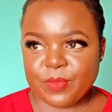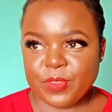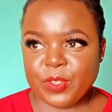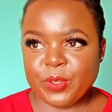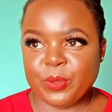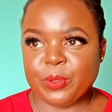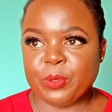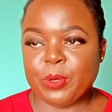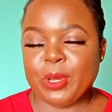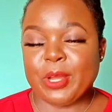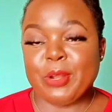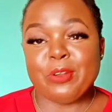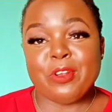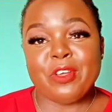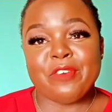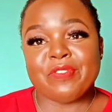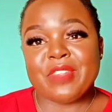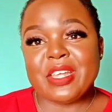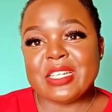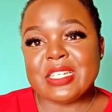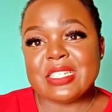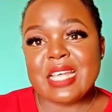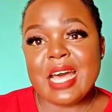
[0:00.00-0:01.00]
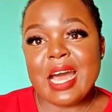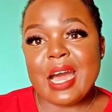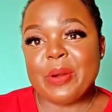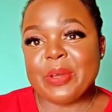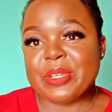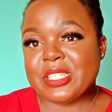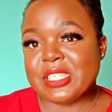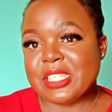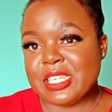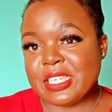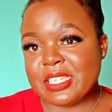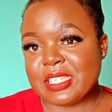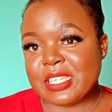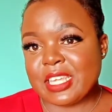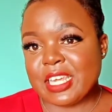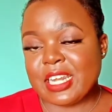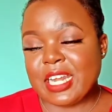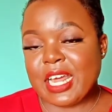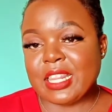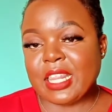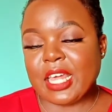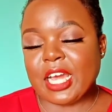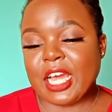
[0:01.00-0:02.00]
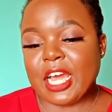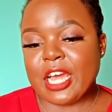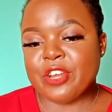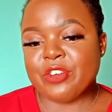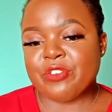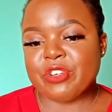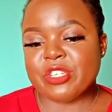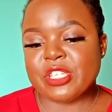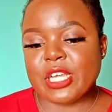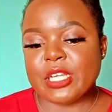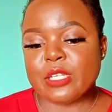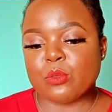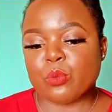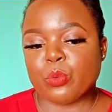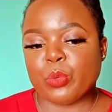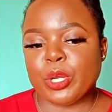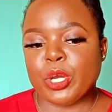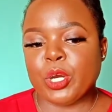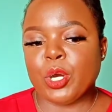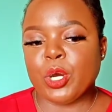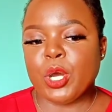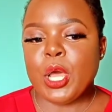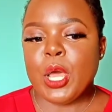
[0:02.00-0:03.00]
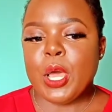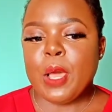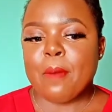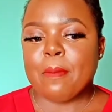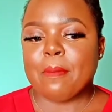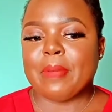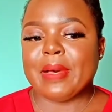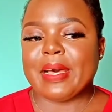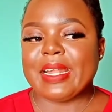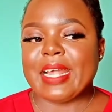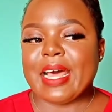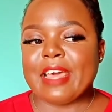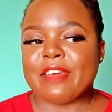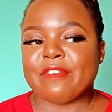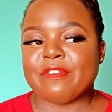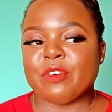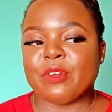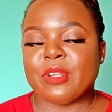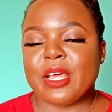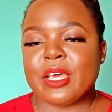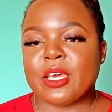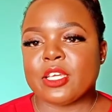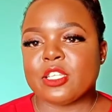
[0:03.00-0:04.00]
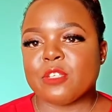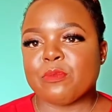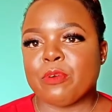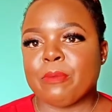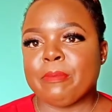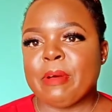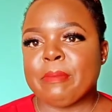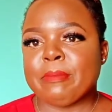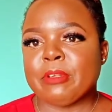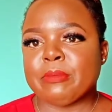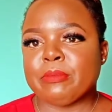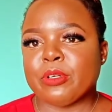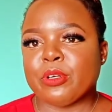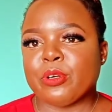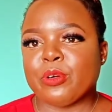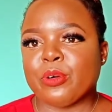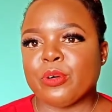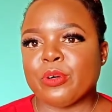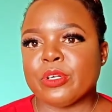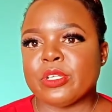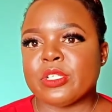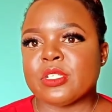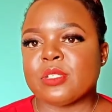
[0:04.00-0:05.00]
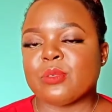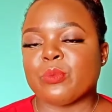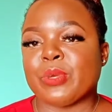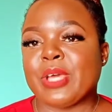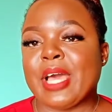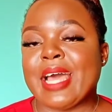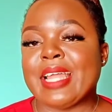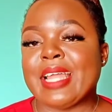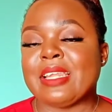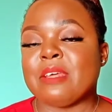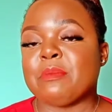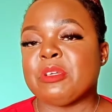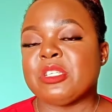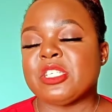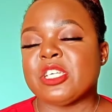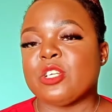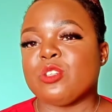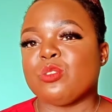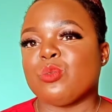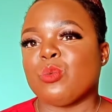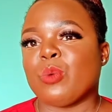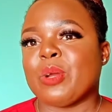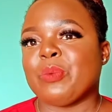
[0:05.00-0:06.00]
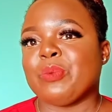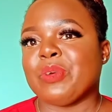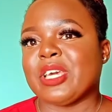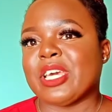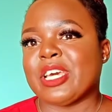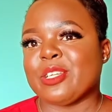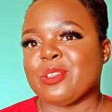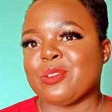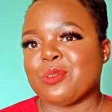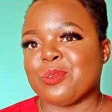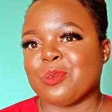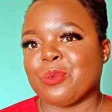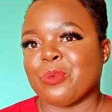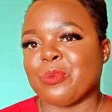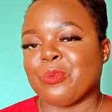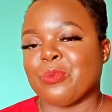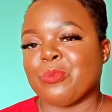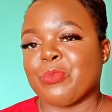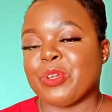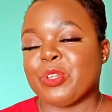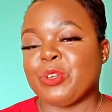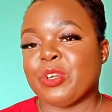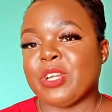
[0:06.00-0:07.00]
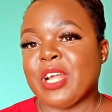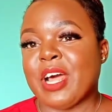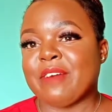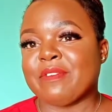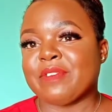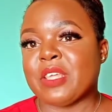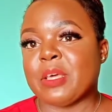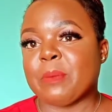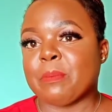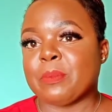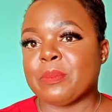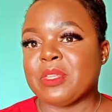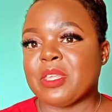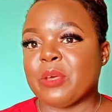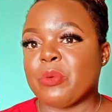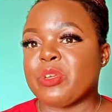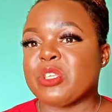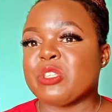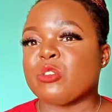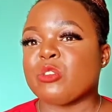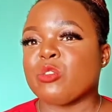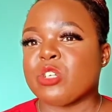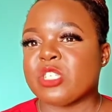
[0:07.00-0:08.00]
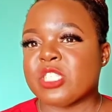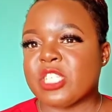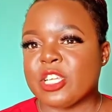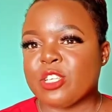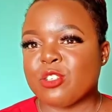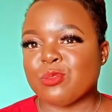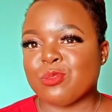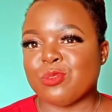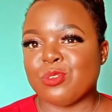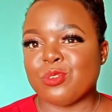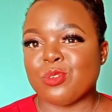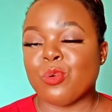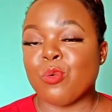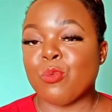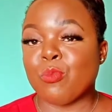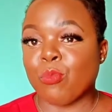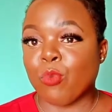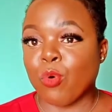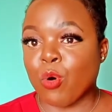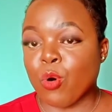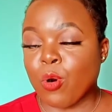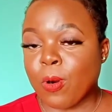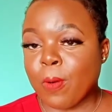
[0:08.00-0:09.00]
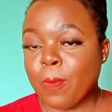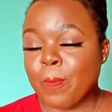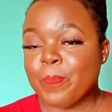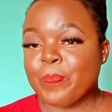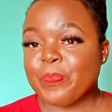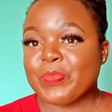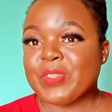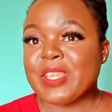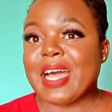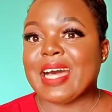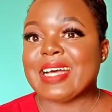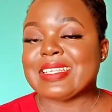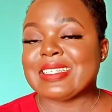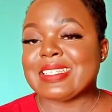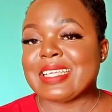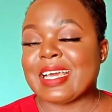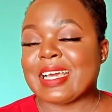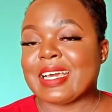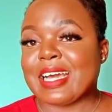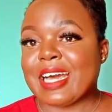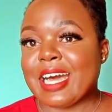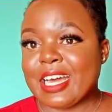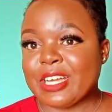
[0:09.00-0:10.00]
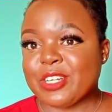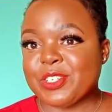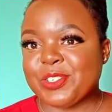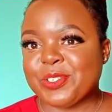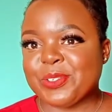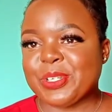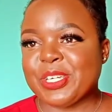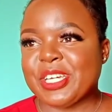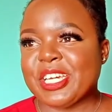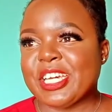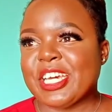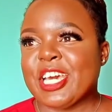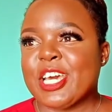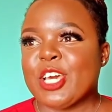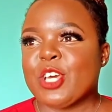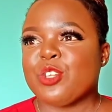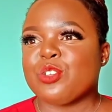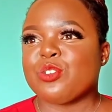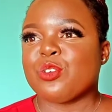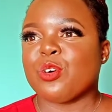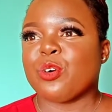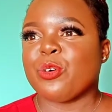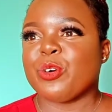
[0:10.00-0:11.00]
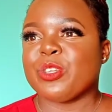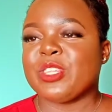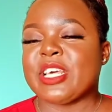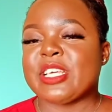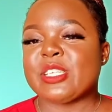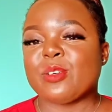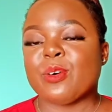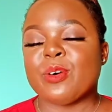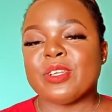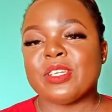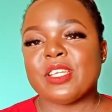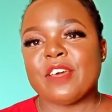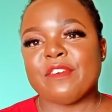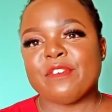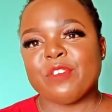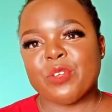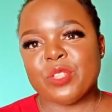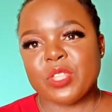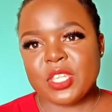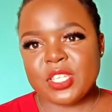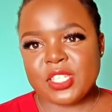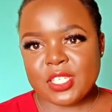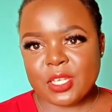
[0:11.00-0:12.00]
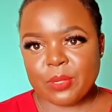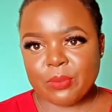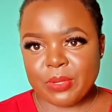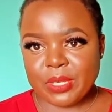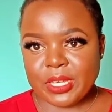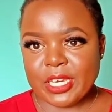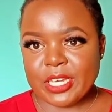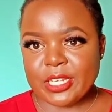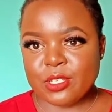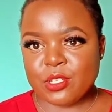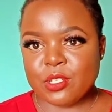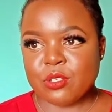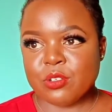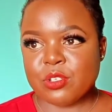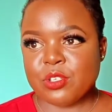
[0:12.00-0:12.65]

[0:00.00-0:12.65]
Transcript: You know, I don't know if that is how it is in other countries as well, but I feel like it's probably because we are limited to what we can do. We don't have the resources to do more as a country, so there's only a few things that we can do.